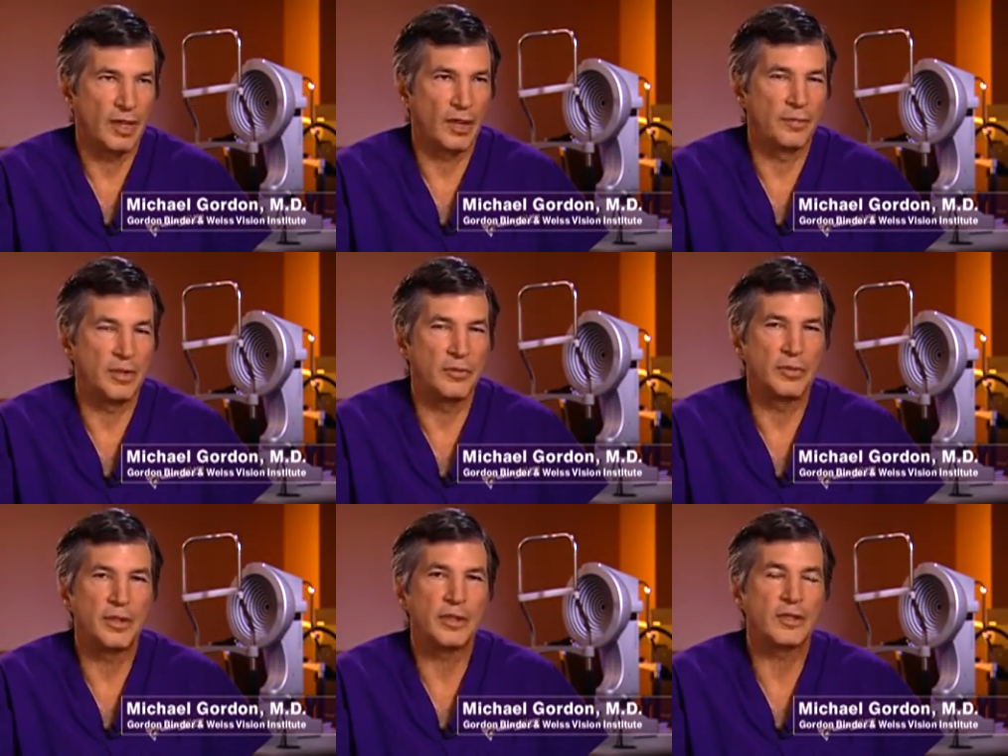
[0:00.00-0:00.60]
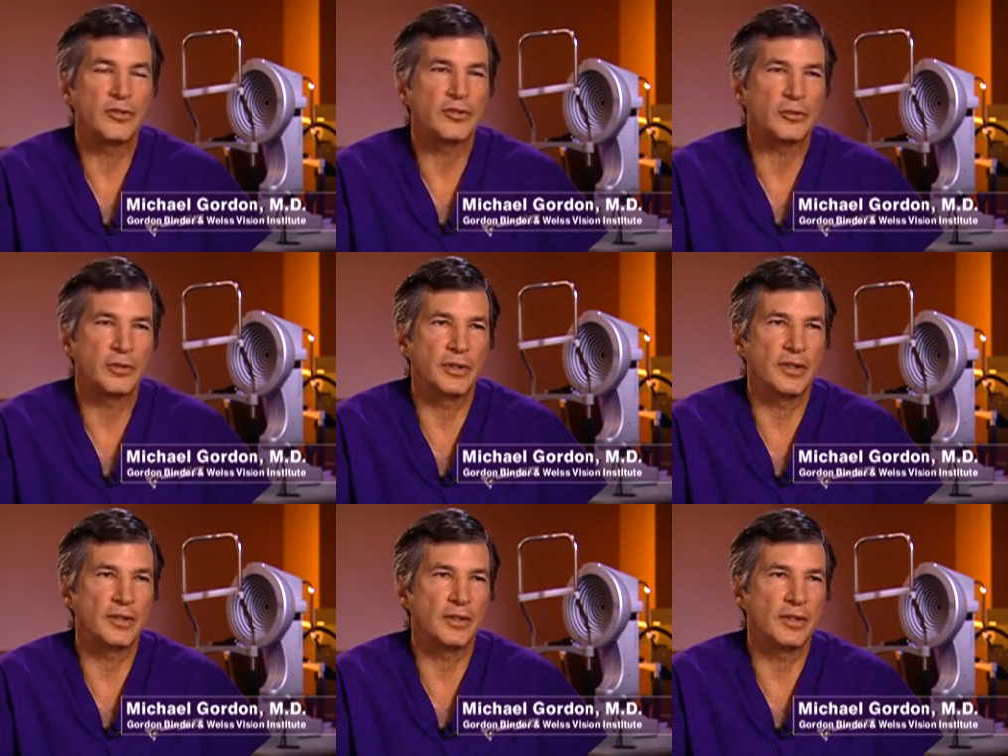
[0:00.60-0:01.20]
I mean, we can
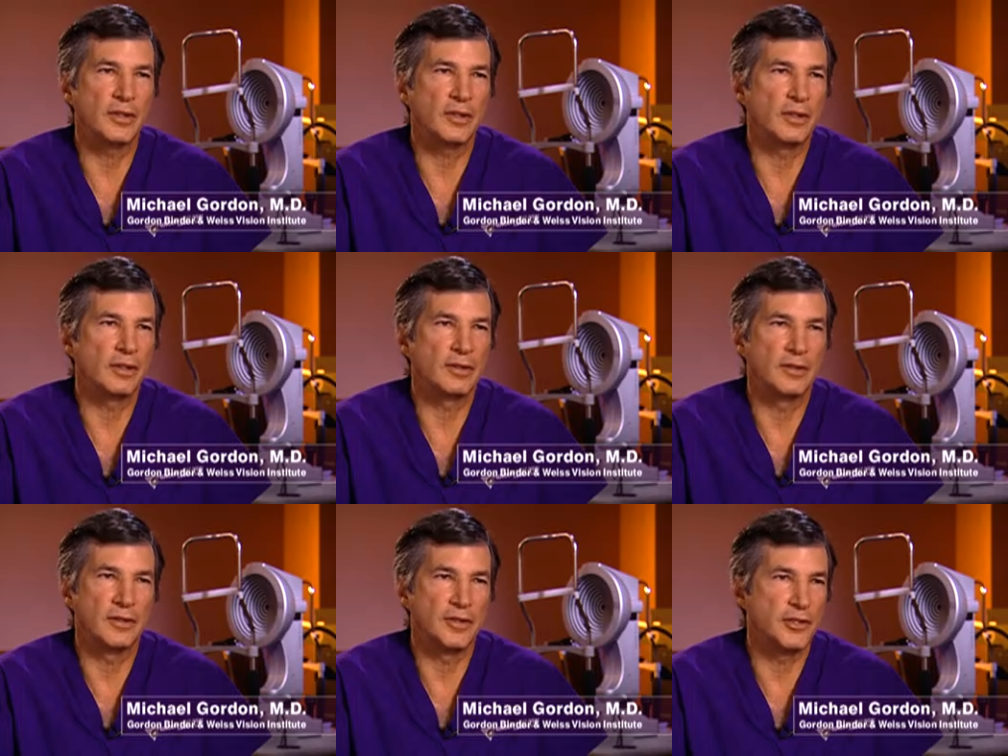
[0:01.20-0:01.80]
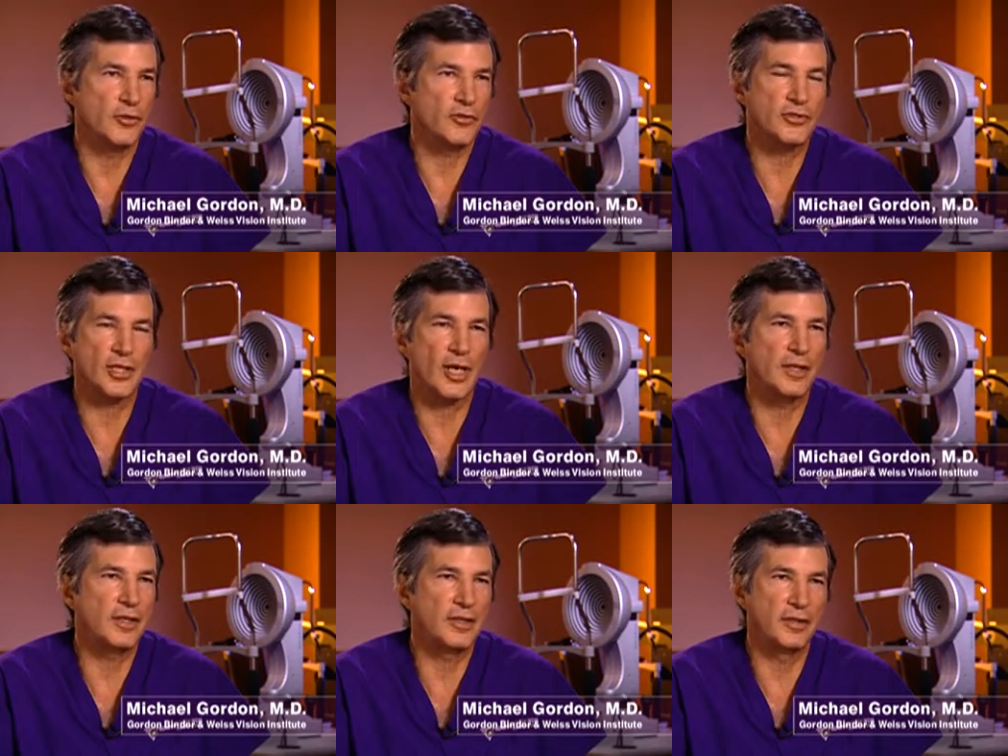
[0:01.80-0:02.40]
treat the
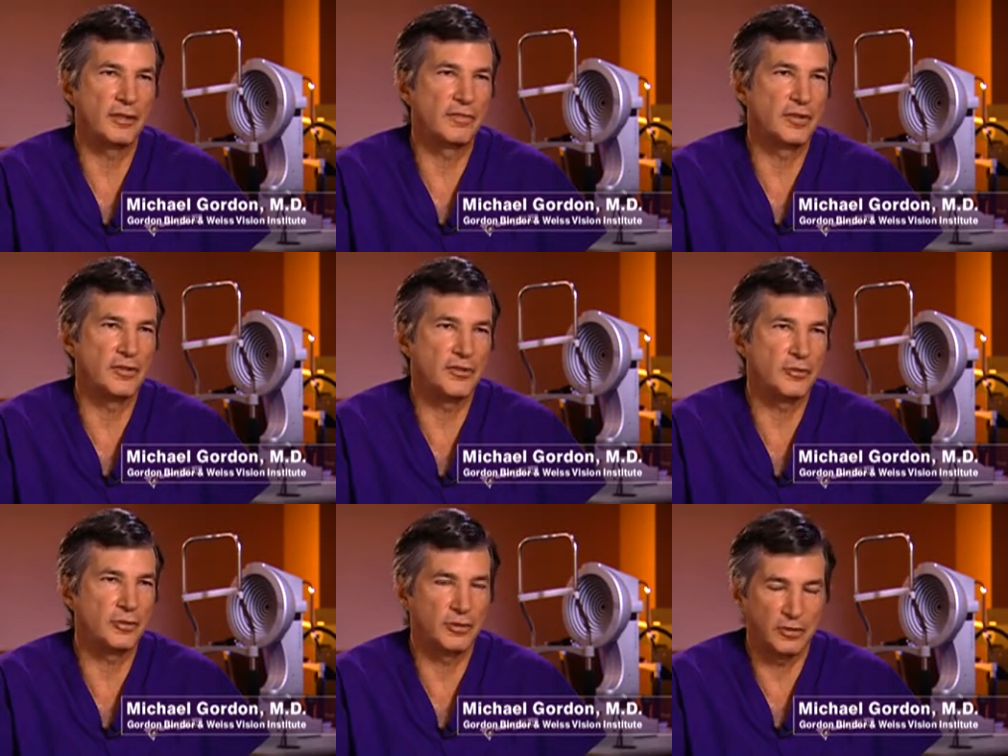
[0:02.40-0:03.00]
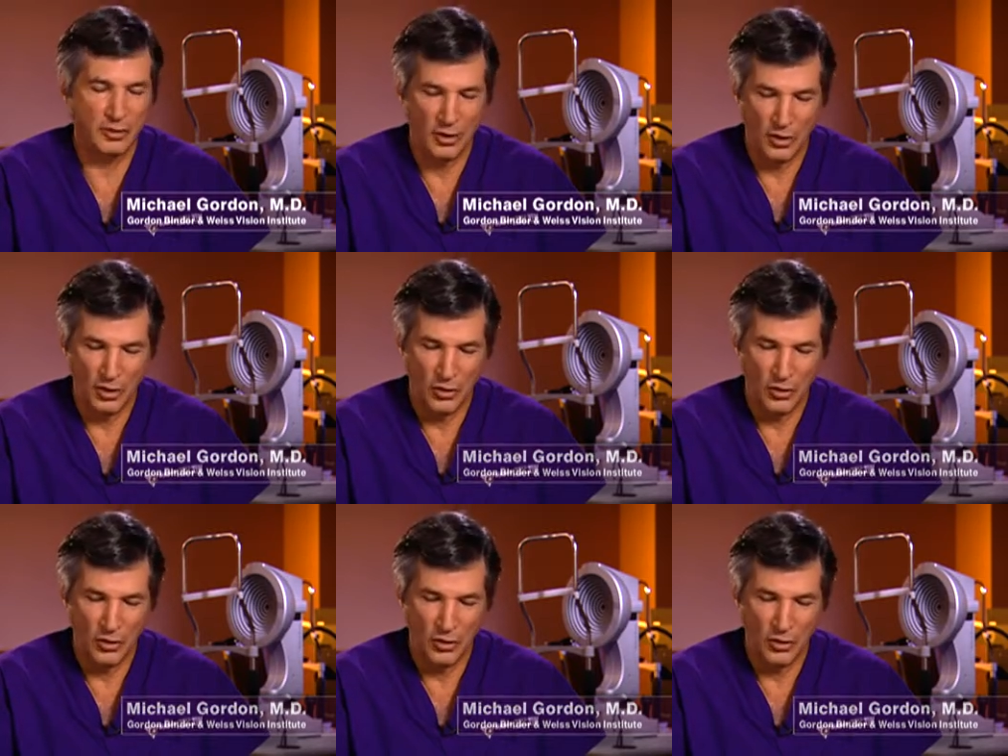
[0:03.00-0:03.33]
nearsighted individual,